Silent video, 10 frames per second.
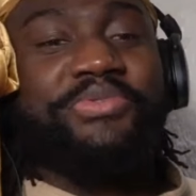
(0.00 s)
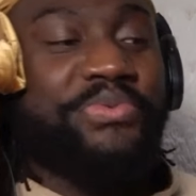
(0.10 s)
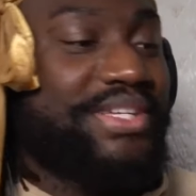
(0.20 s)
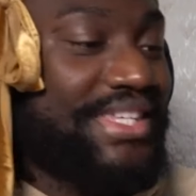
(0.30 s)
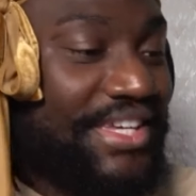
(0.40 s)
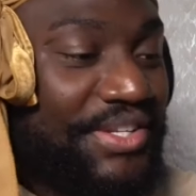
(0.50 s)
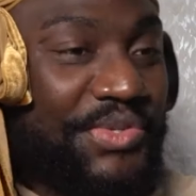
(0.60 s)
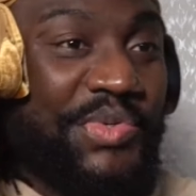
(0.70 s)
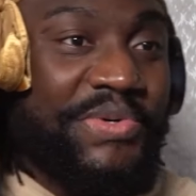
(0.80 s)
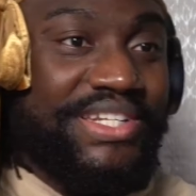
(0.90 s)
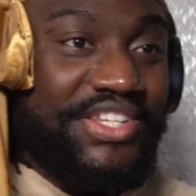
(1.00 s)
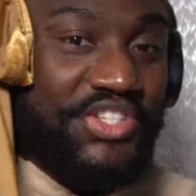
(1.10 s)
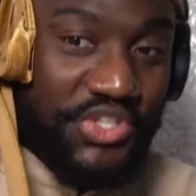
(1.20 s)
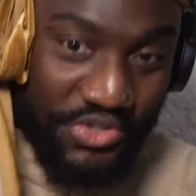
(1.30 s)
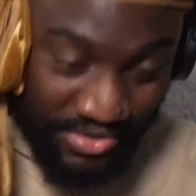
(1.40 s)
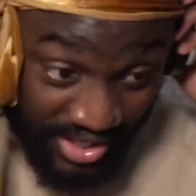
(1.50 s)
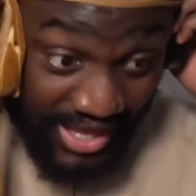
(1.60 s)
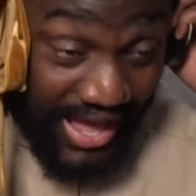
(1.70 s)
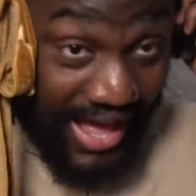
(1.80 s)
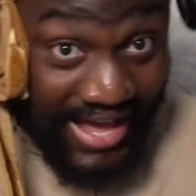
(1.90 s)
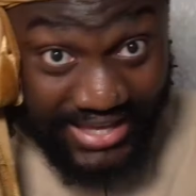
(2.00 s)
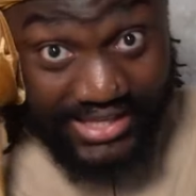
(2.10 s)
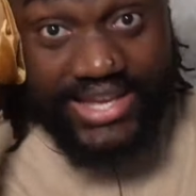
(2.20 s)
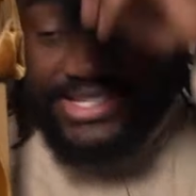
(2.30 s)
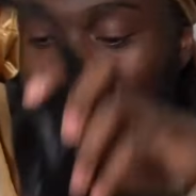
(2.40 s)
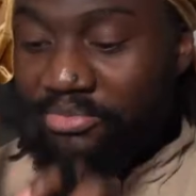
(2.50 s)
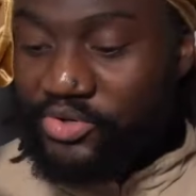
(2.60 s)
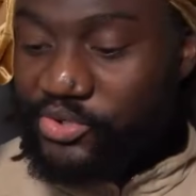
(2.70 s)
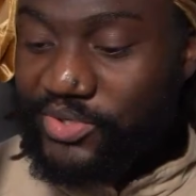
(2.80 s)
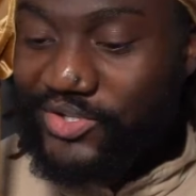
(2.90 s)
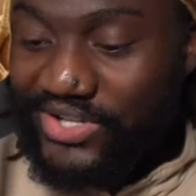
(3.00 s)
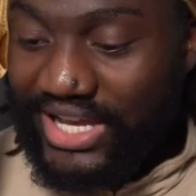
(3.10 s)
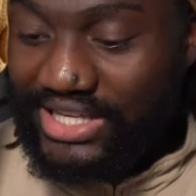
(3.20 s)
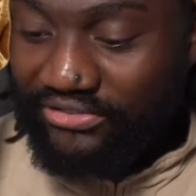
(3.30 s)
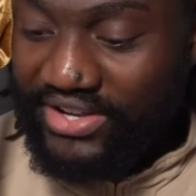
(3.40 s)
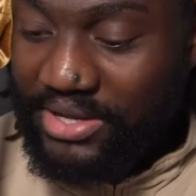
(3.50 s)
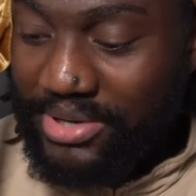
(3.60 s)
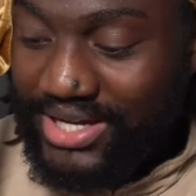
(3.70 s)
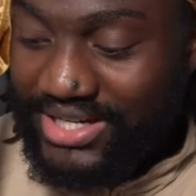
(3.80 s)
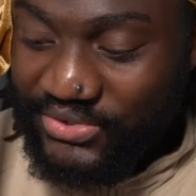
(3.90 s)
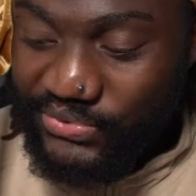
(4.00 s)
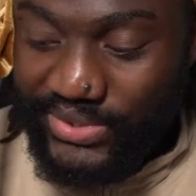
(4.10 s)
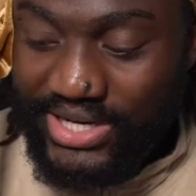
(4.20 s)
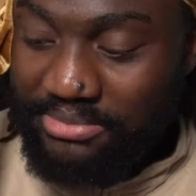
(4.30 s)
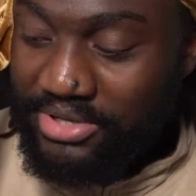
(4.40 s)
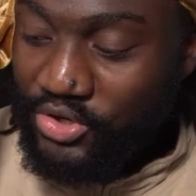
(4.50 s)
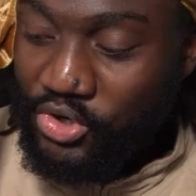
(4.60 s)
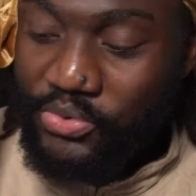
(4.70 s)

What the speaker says: ups to WIZKID as well on this tune. Aye, guys, let me know what you guys think about this one. Have